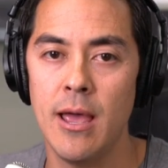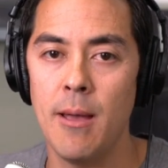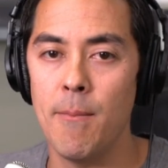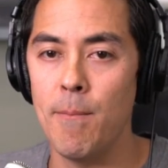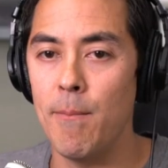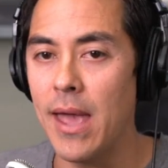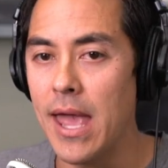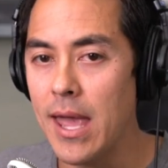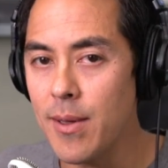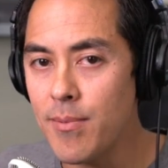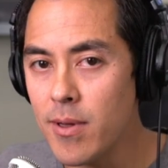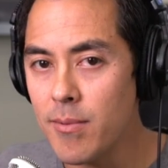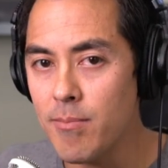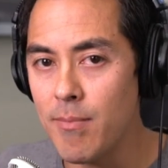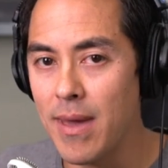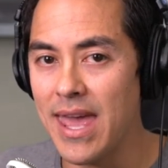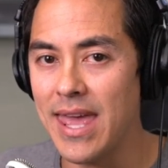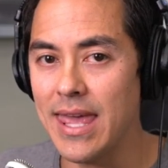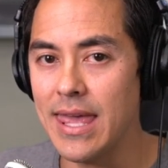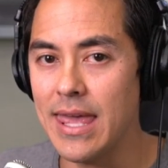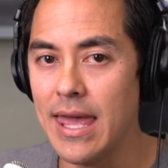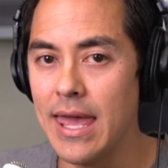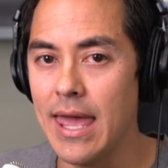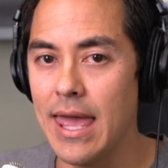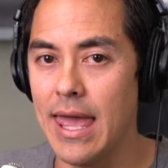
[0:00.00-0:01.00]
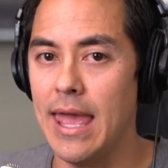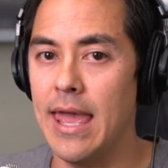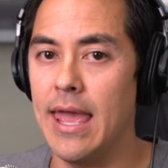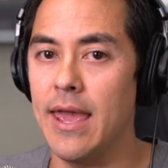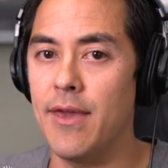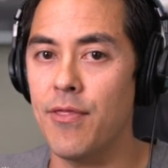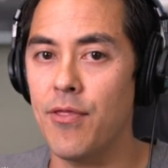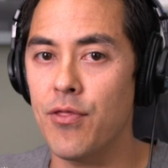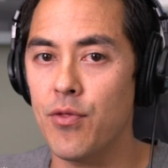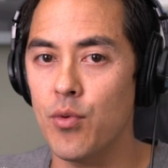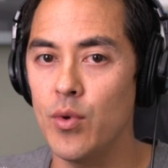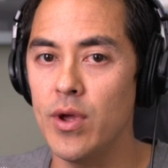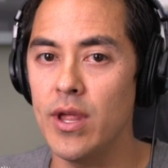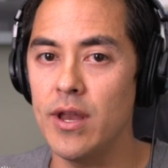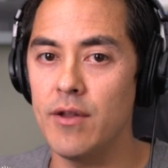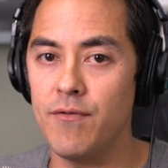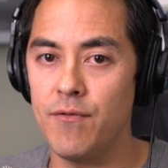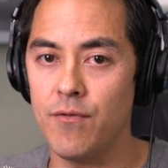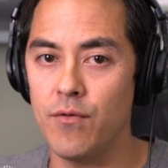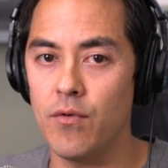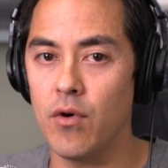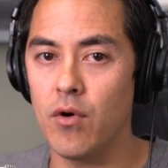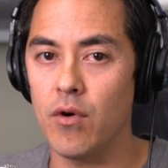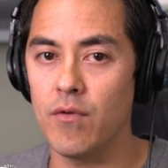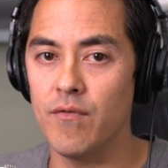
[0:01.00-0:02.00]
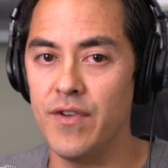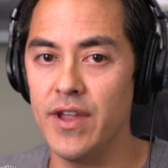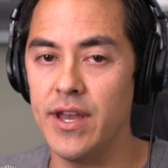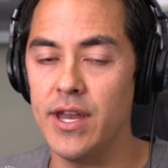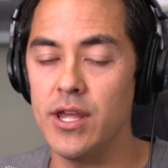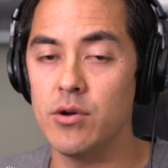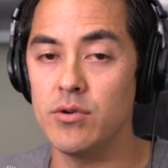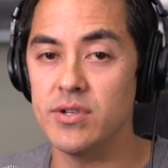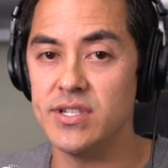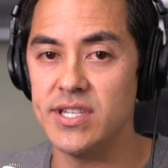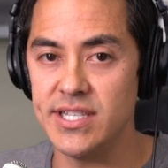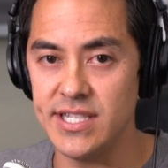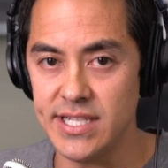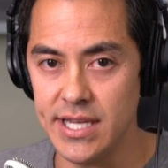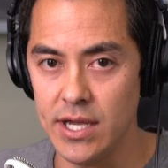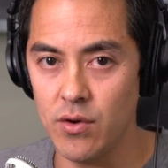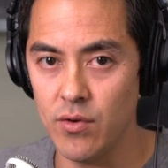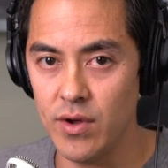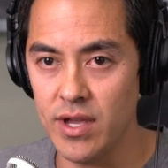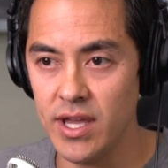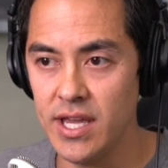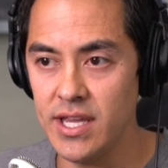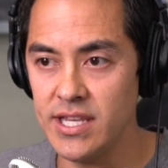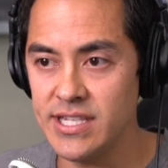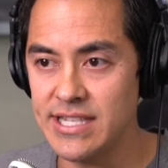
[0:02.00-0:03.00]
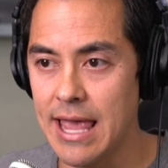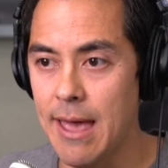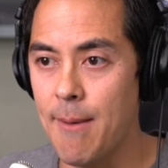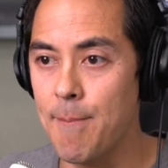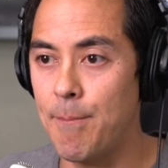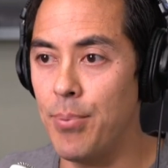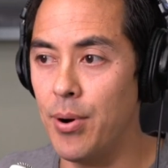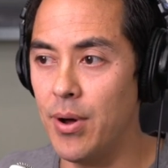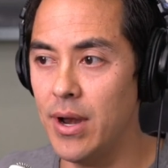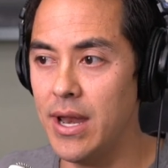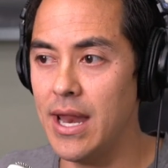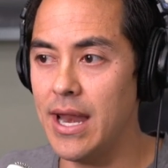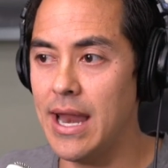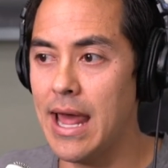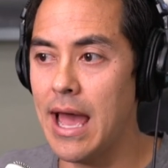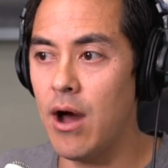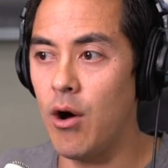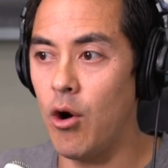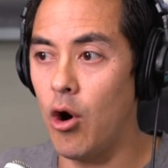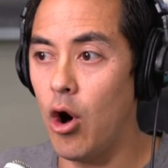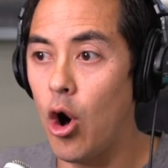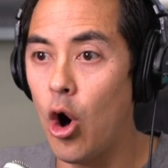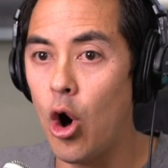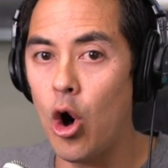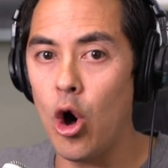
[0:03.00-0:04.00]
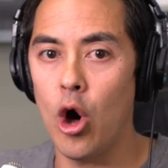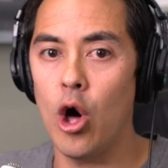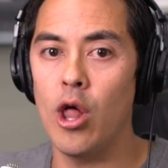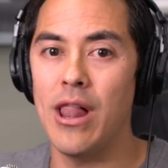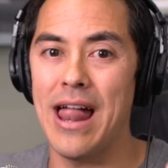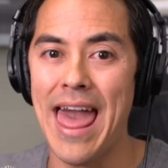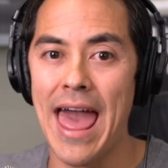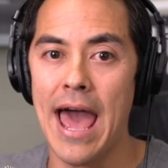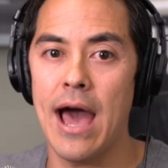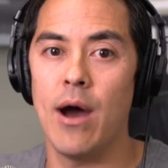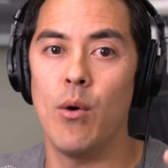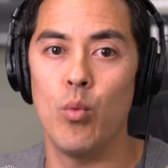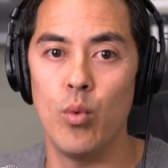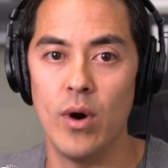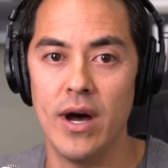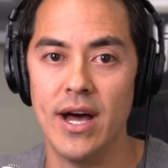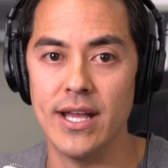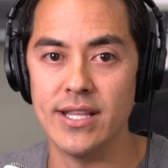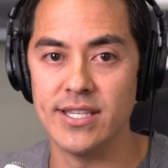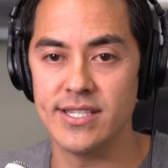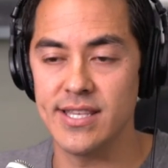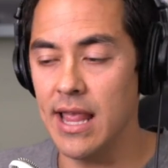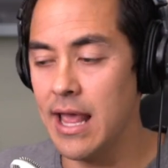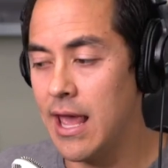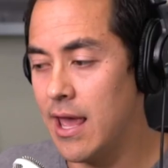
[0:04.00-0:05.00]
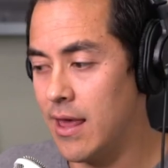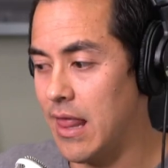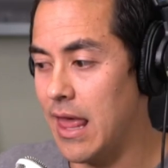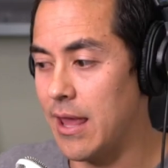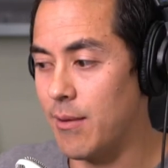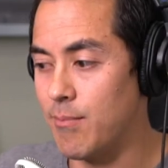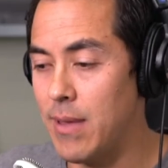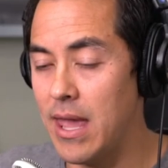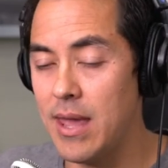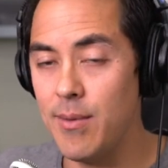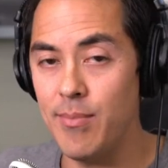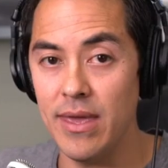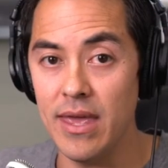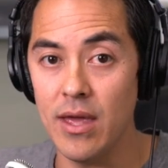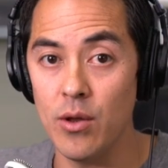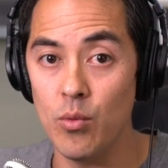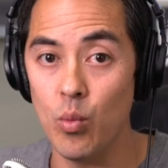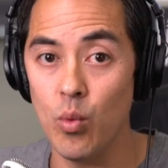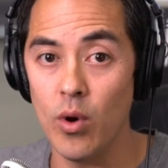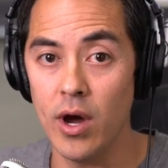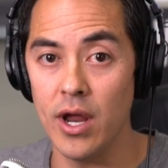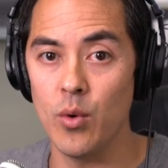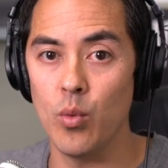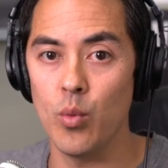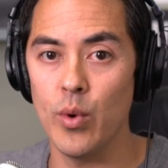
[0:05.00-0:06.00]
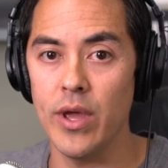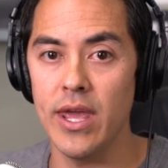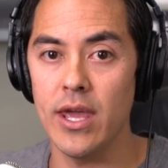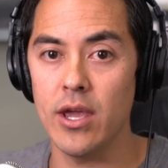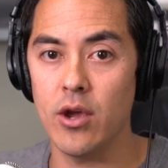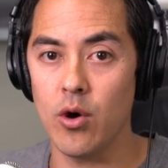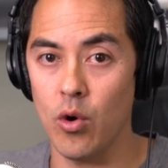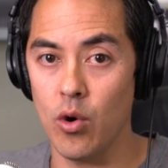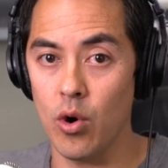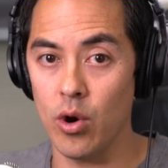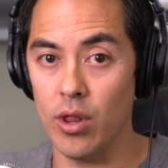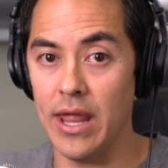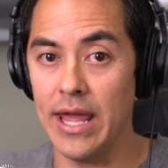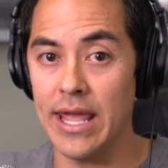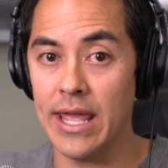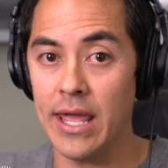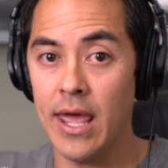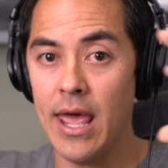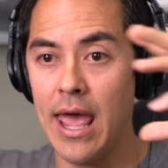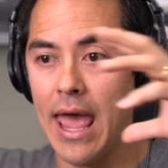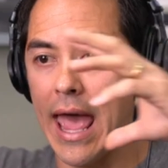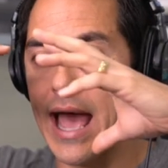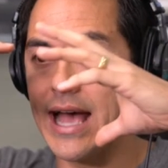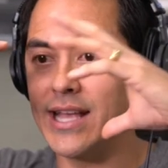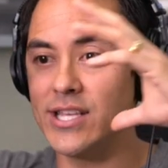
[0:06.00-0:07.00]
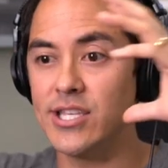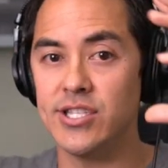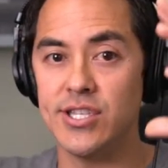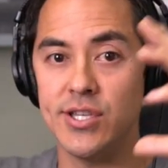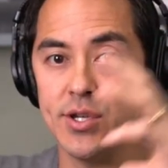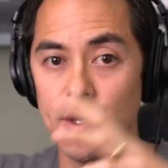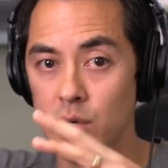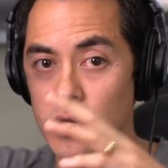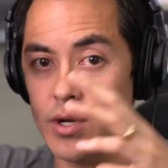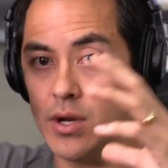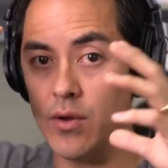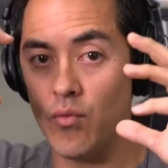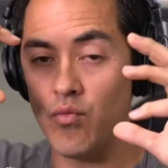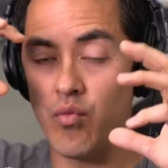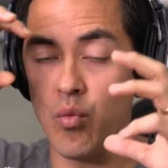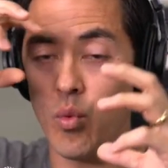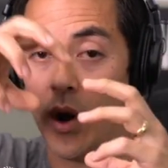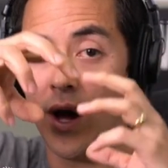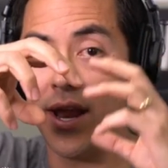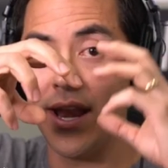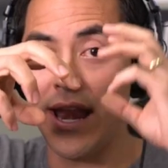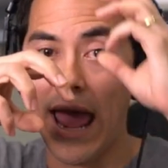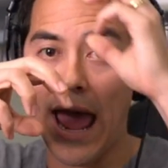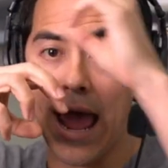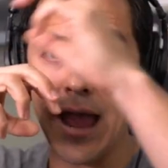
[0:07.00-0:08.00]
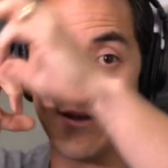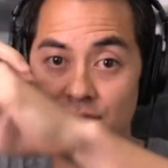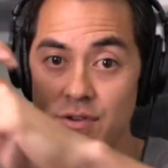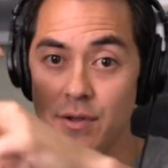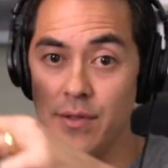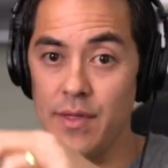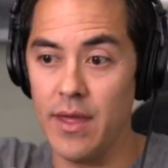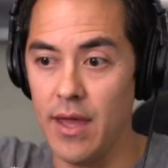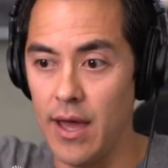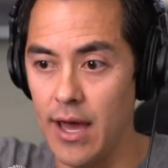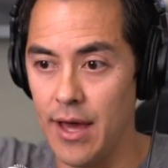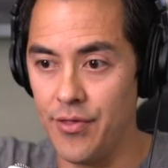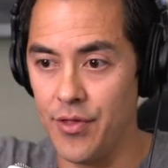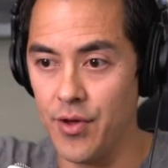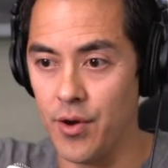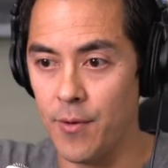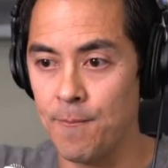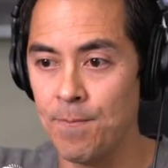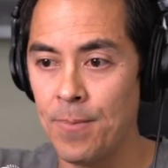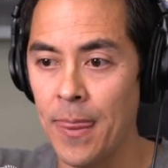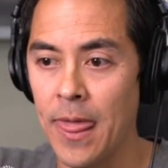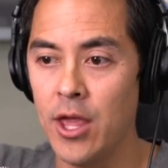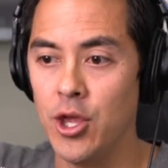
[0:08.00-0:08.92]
Maybe make it a three to four video series and put it out all at once, like maybe in one week or like as soon one after the other.